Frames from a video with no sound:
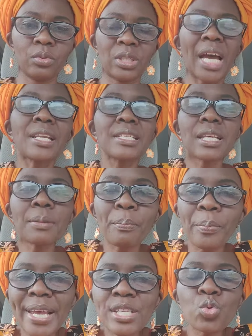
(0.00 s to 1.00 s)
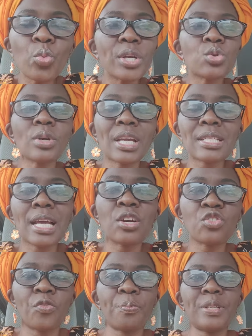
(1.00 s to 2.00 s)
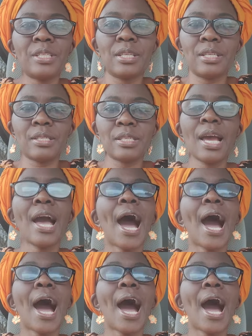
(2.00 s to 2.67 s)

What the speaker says: That is the best way to get out of pettiness.